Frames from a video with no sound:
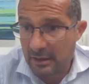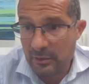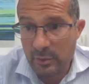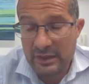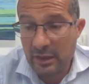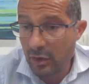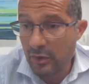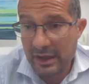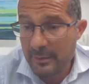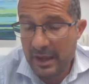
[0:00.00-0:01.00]
with a low
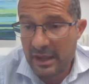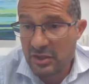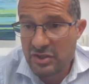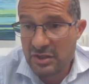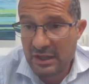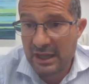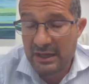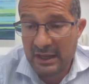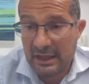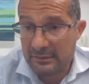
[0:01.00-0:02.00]
AMH
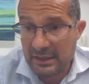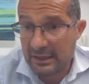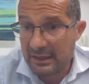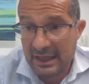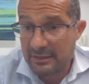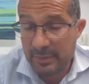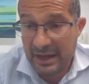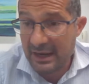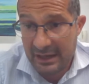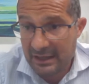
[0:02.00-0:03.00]
can get
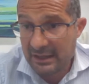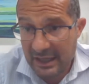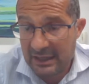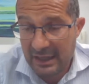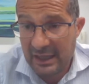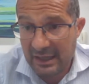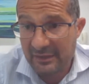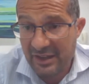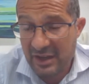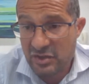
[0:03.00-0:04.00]
pregnant, and
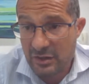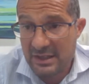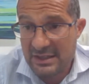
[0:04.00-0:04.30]
I've actually